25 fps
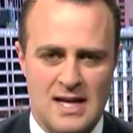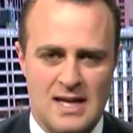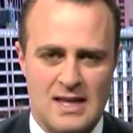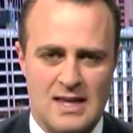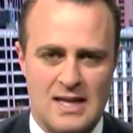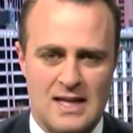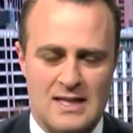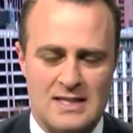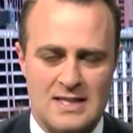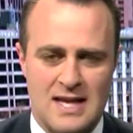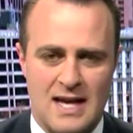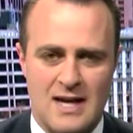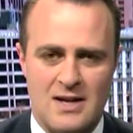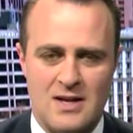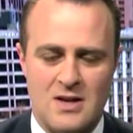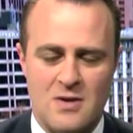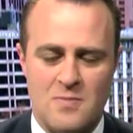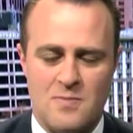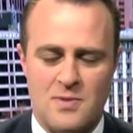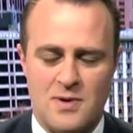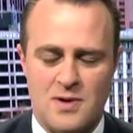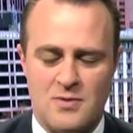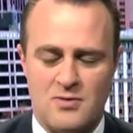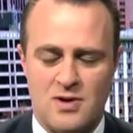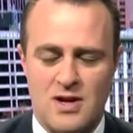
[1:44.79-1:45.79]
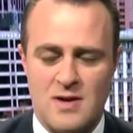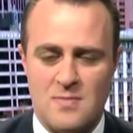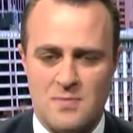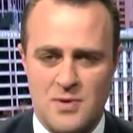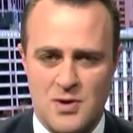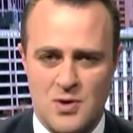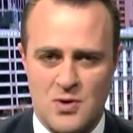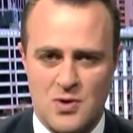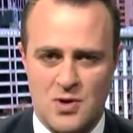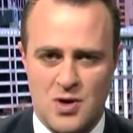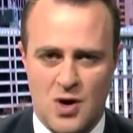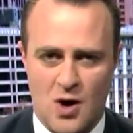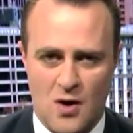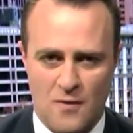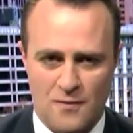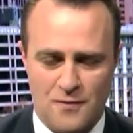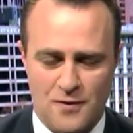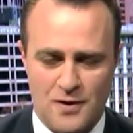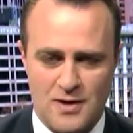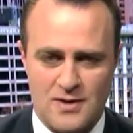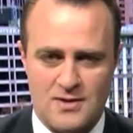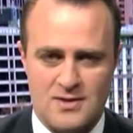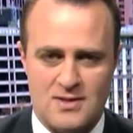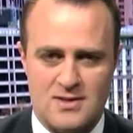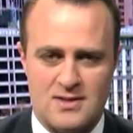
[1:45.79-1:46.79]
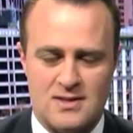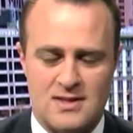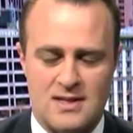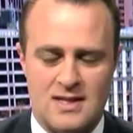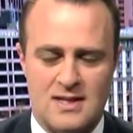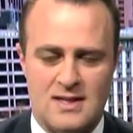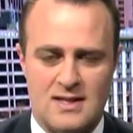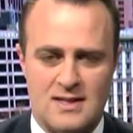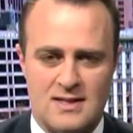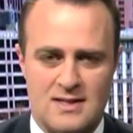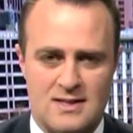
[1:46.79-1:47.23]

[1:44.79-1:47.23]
Surely you, don't think that the site, surely you don't